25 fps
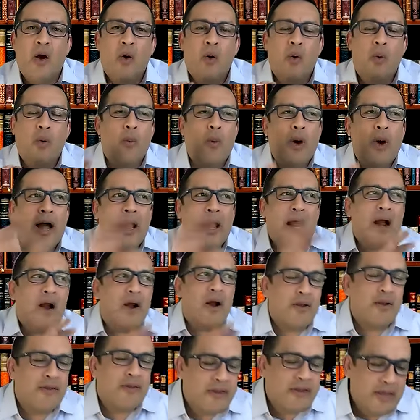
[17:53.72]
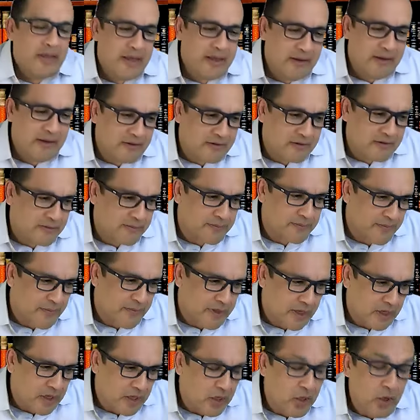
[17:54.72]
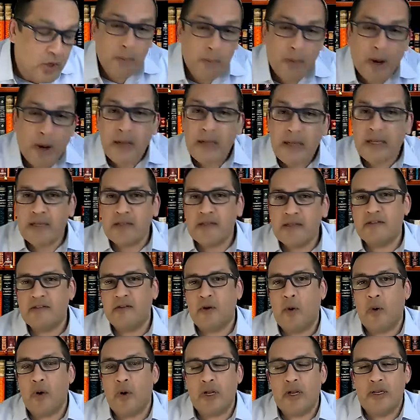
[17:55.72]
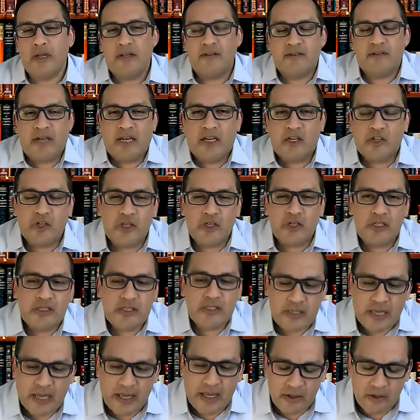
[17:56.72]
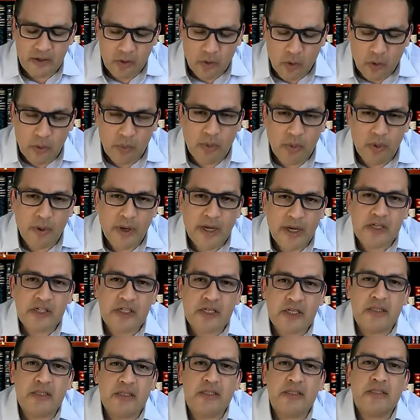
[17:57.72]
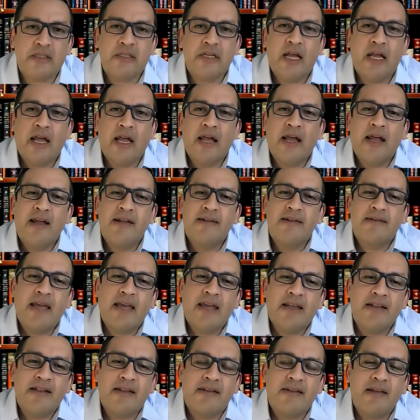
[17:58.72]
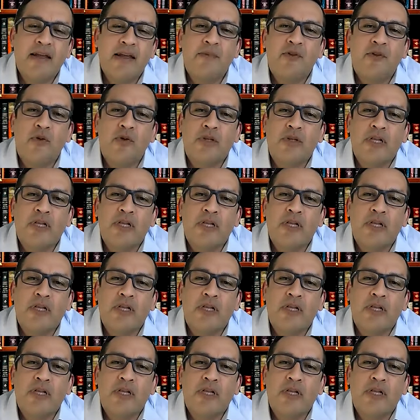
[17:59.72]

Why aren't these humongous organizations and corporations taking the same due